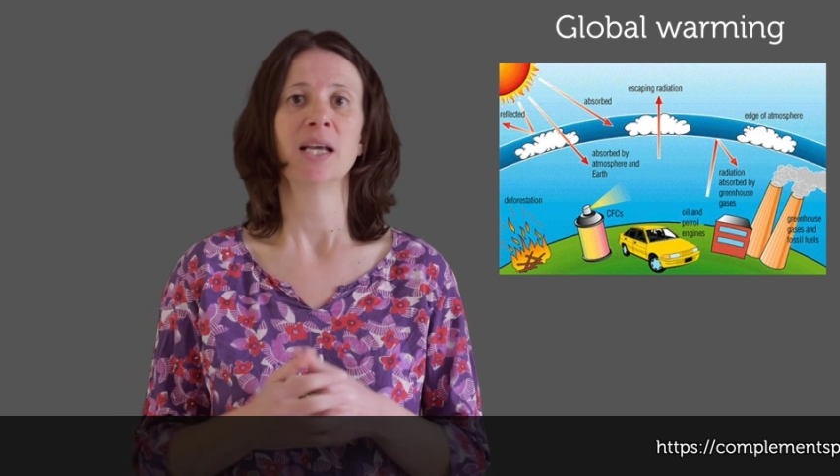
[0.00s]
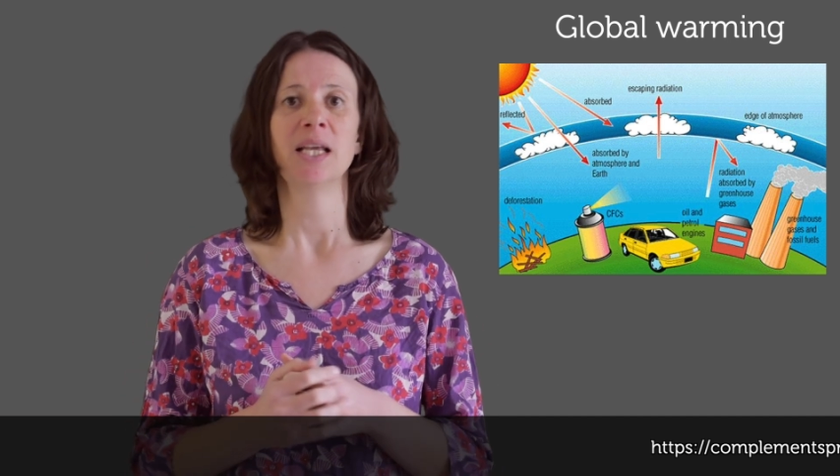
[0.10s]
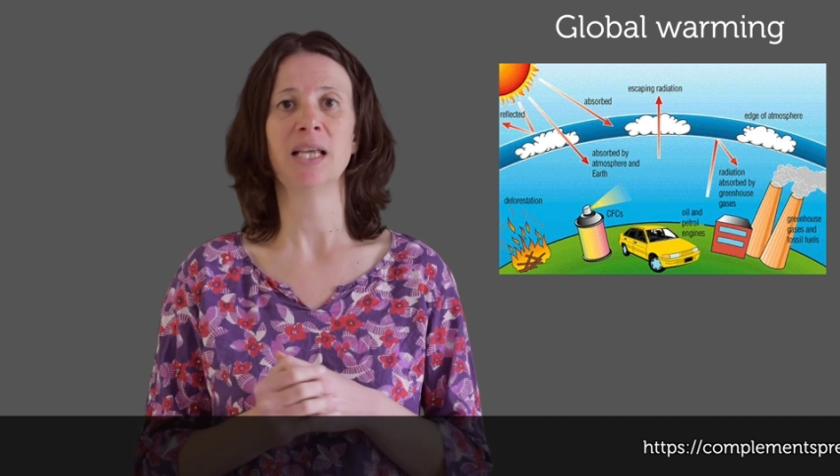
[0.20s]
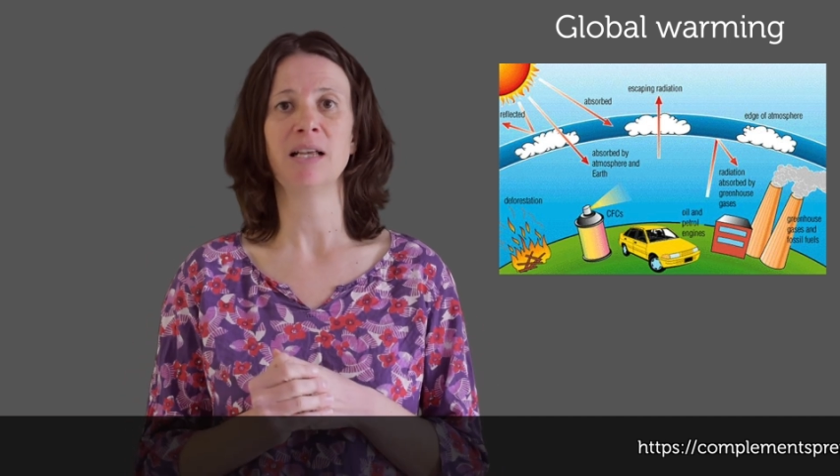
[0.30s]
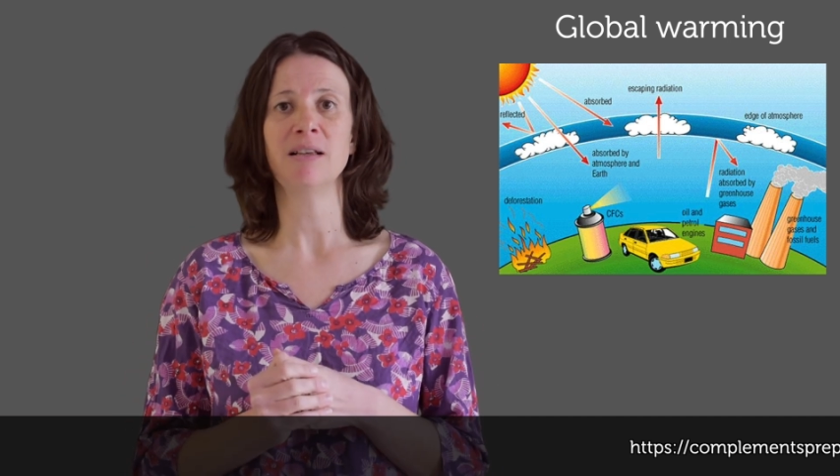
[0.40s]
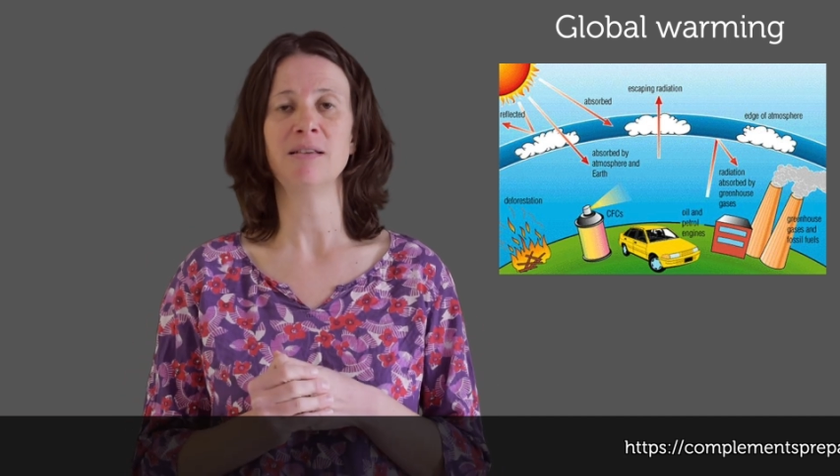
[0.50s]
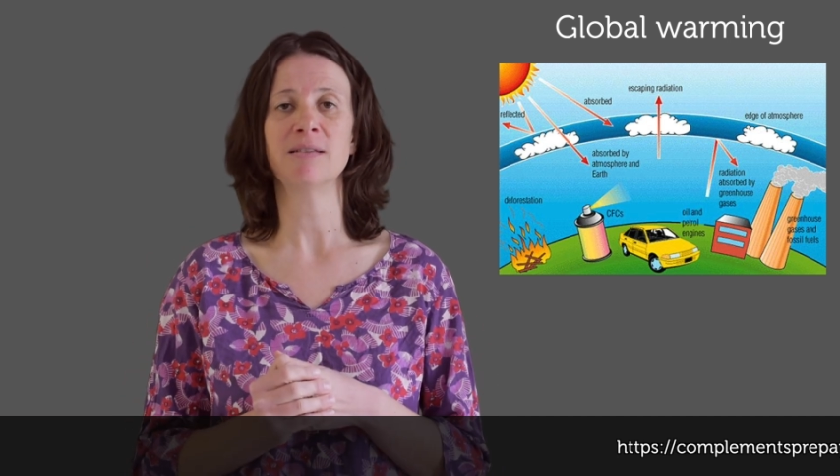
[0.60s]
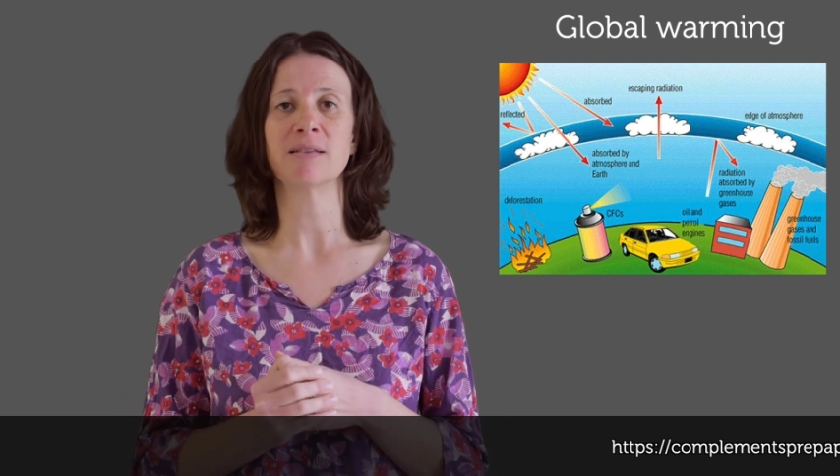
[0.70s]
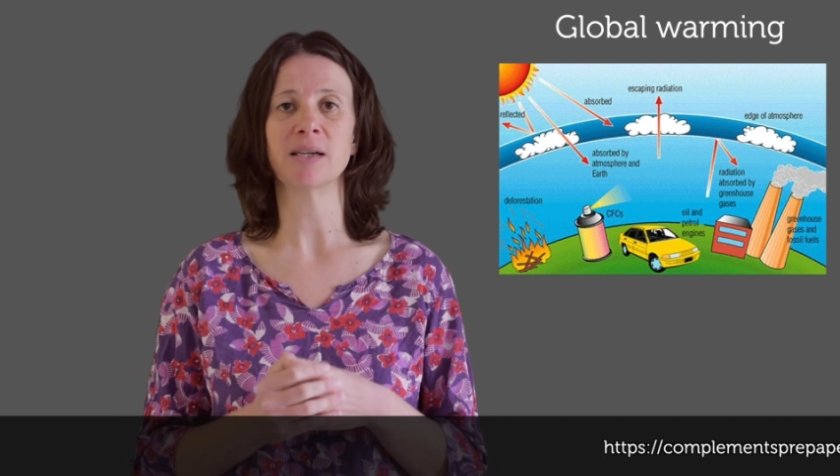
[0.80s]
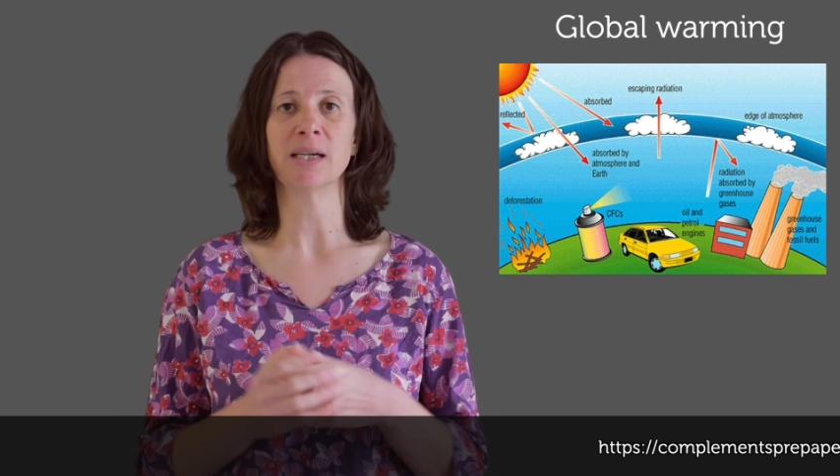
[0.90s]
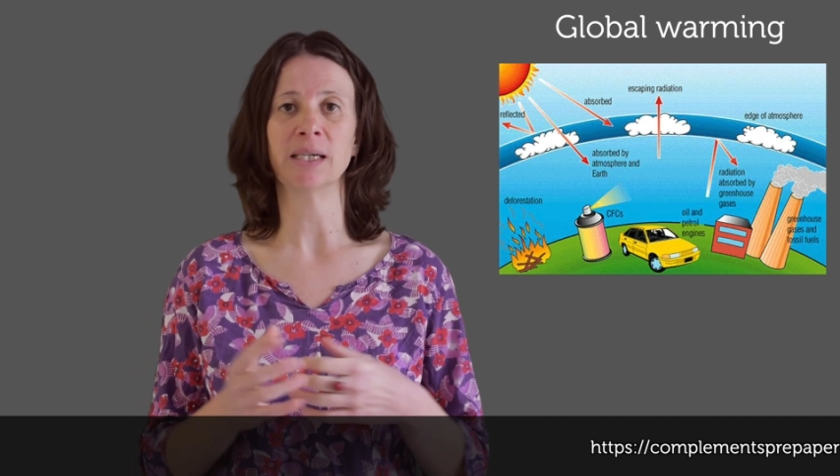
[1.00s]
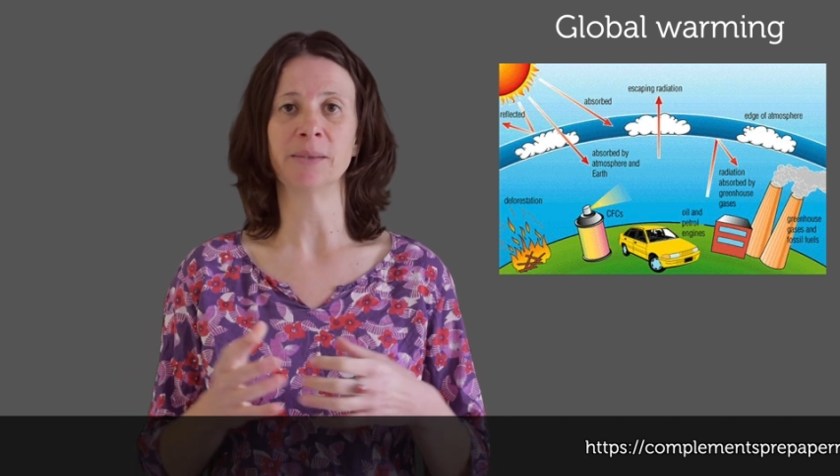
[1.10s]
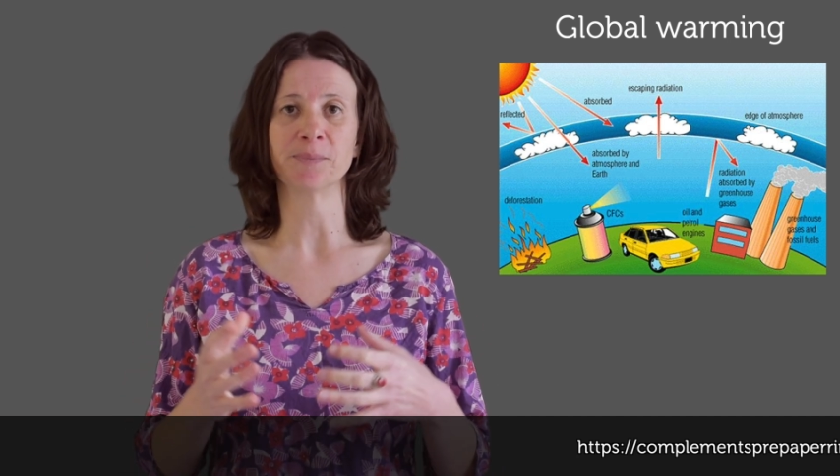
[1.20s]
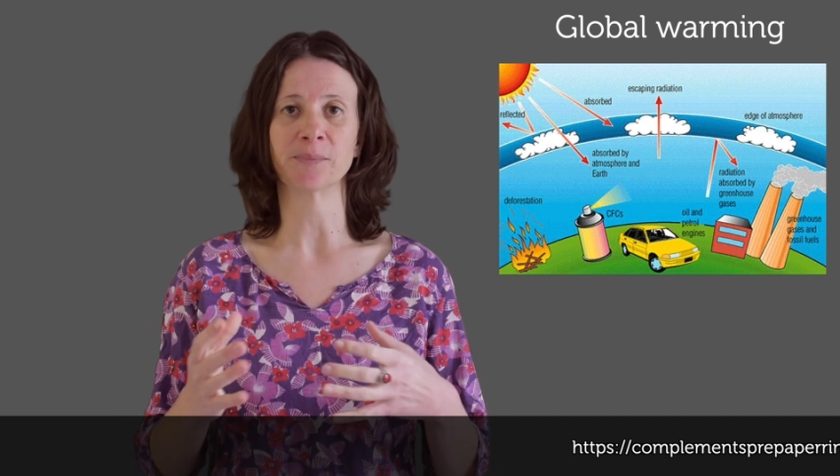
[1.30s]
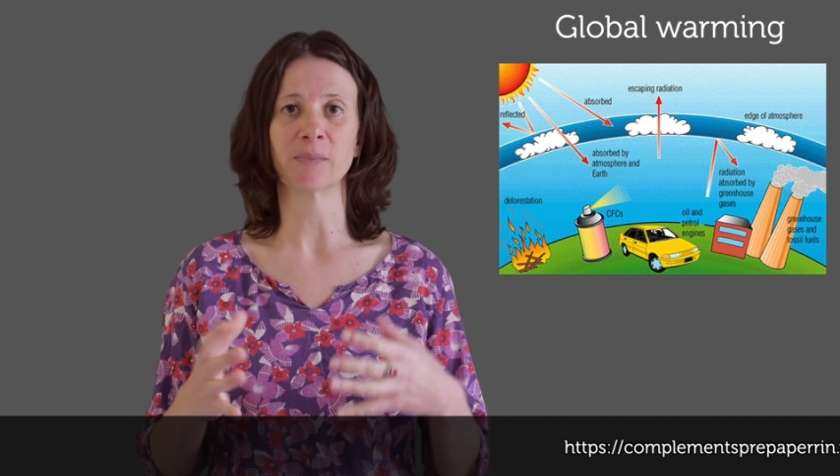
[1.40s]
is
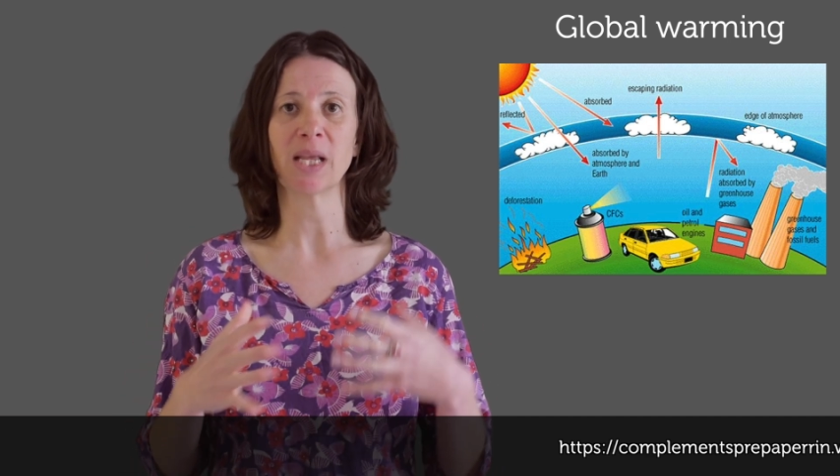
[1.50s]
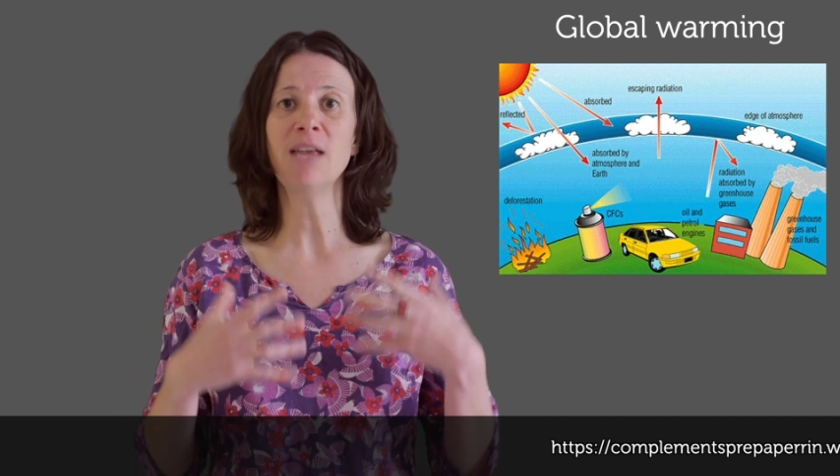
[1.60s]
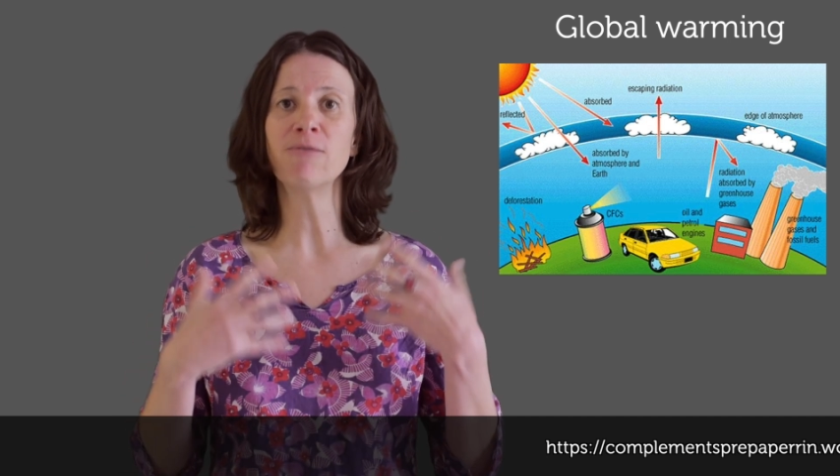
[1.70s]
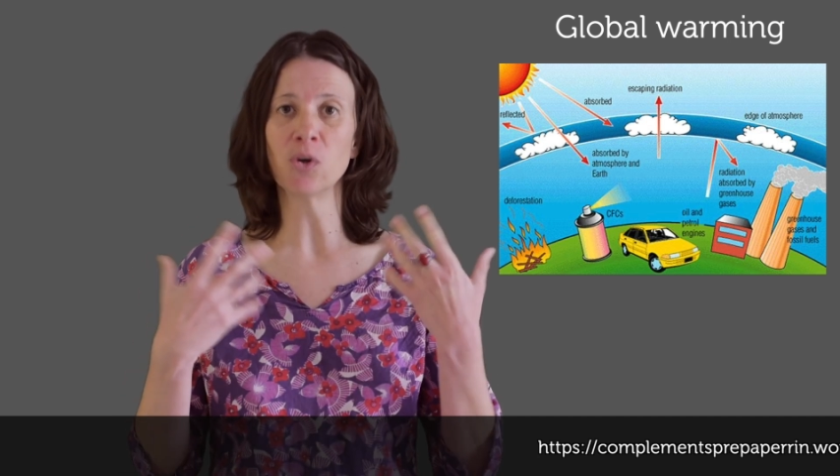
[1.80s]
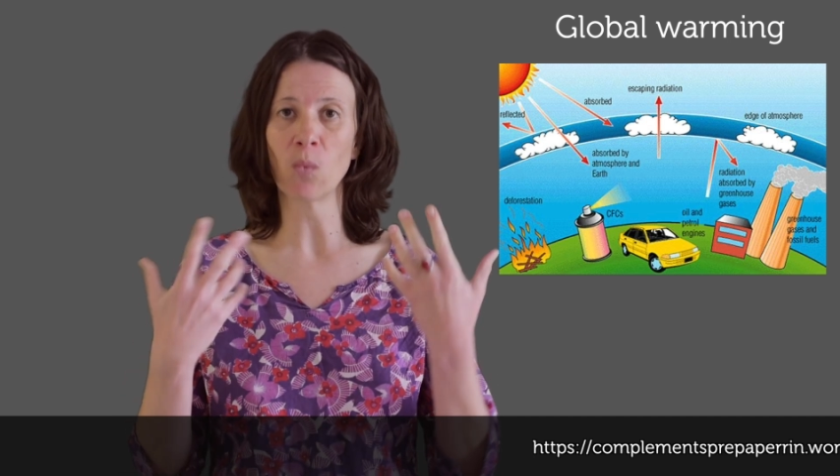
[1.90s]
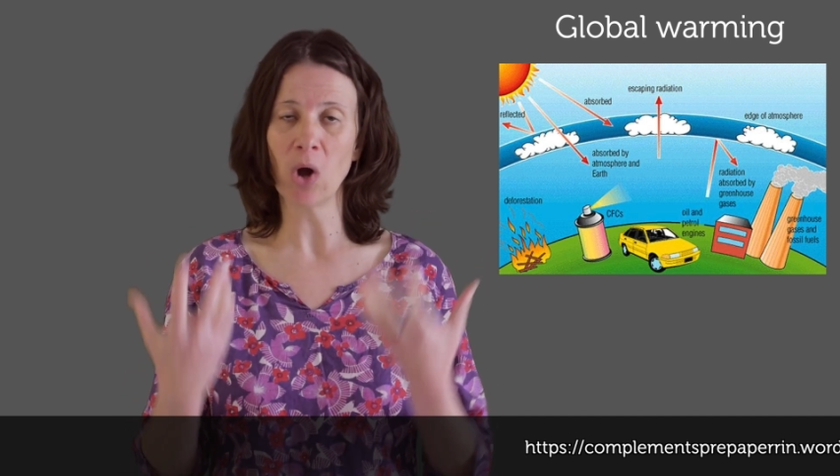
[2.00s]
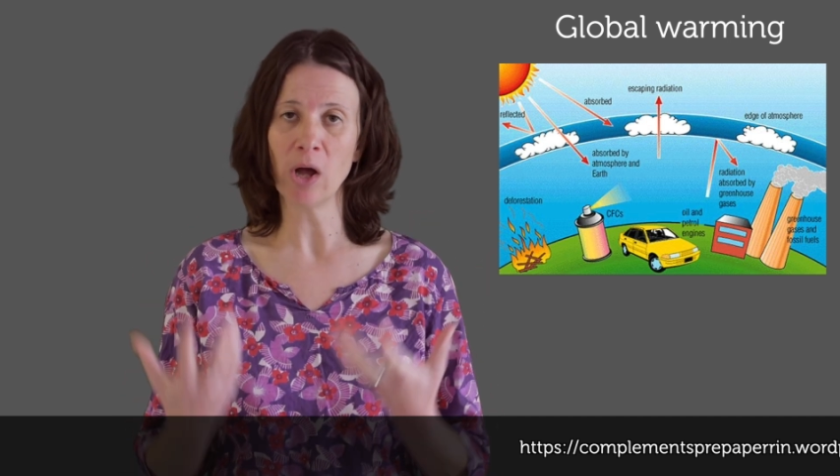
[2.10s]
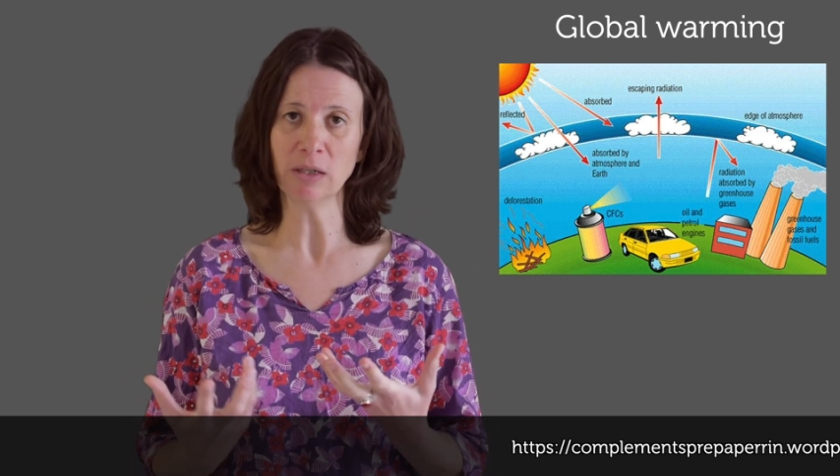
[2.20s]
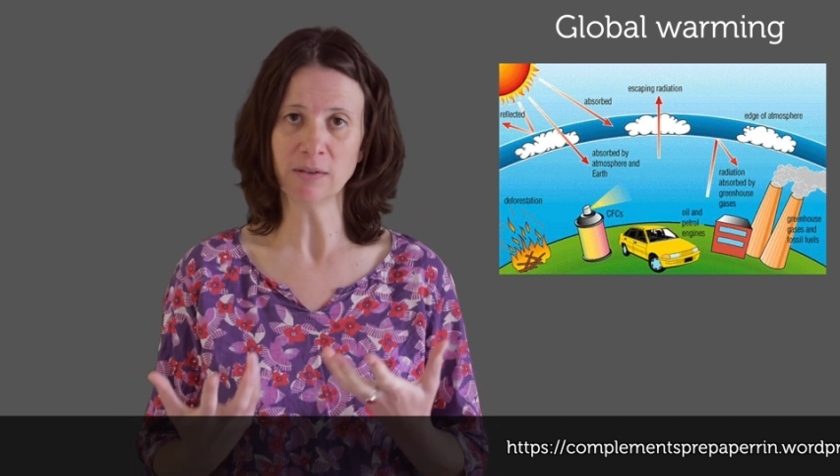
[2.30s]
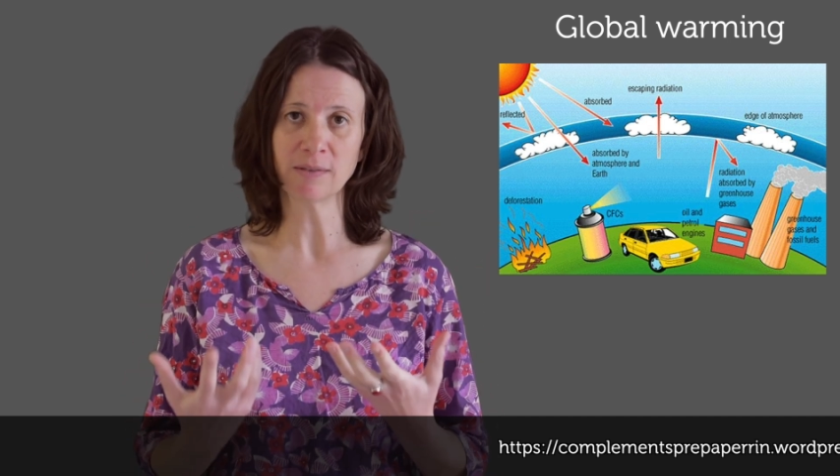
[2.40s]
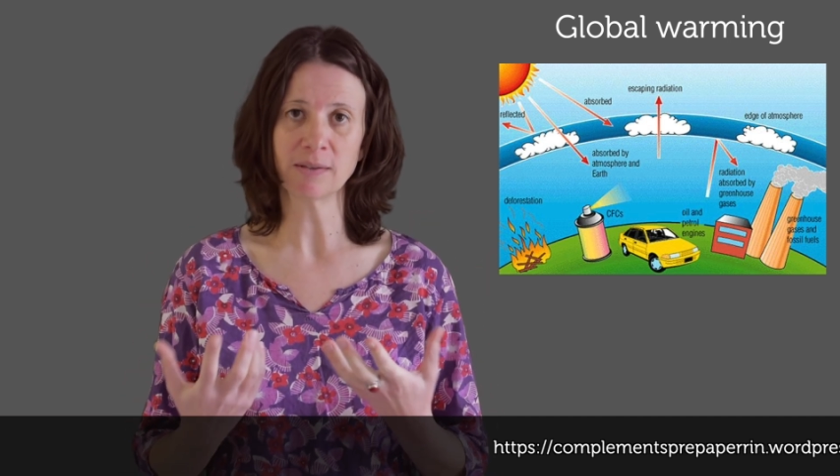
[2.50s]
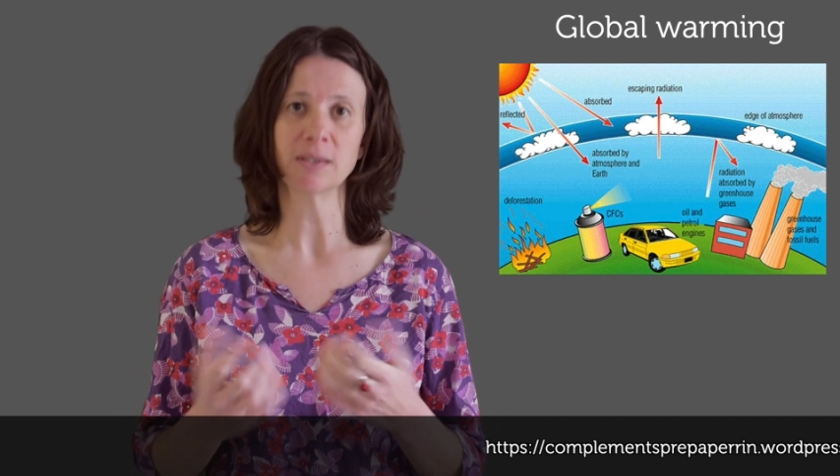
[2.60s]
even worse